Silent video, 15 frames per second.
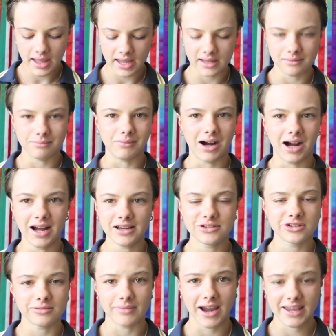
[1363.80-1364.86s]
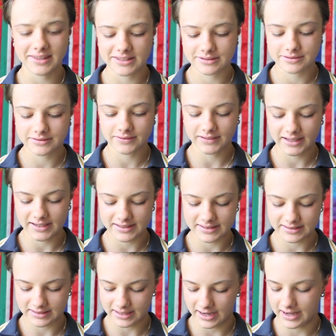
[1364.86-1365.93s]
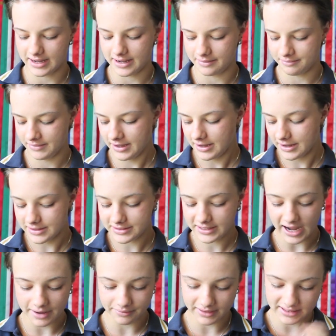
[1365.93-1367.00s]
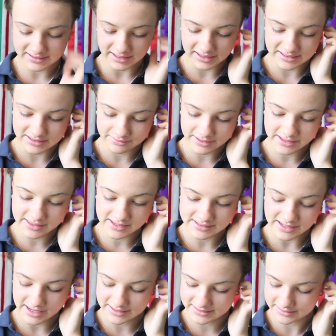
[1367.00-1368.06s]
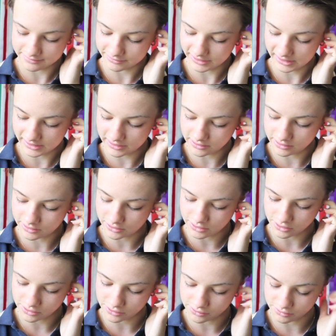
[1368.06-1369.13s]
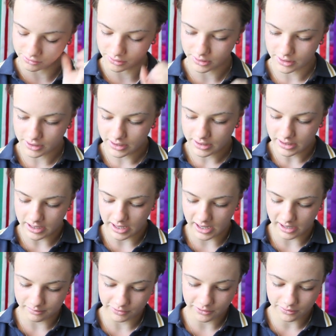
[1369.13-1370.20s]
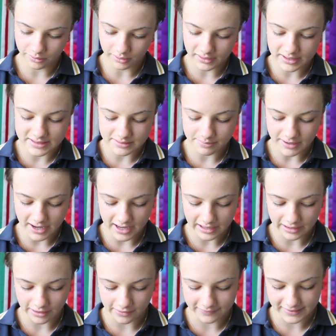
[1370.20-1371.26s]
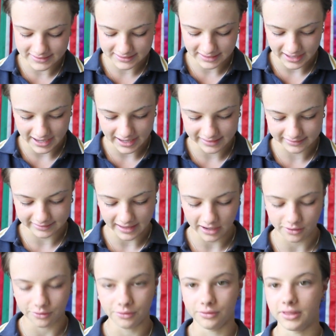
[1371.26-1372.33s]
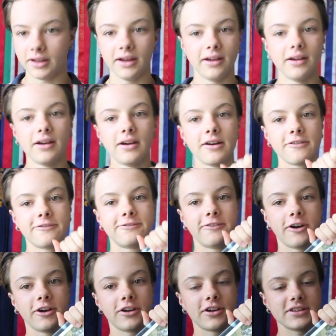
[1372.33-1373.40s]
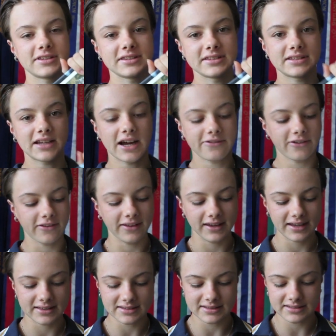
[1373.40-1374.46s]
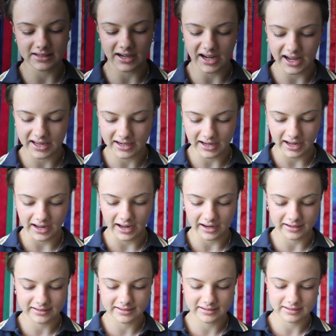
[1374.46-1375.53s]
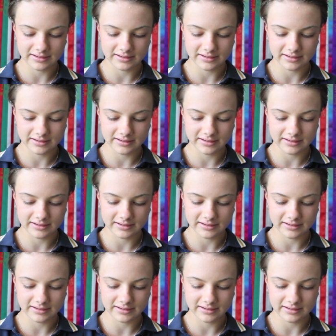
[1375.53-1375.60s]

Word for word: in March or May this was released. Um, so yeah, I'm really excited to read this. It has some really cool Um, qualities about it. Obviously it has like all the photos and stuff on the inside at,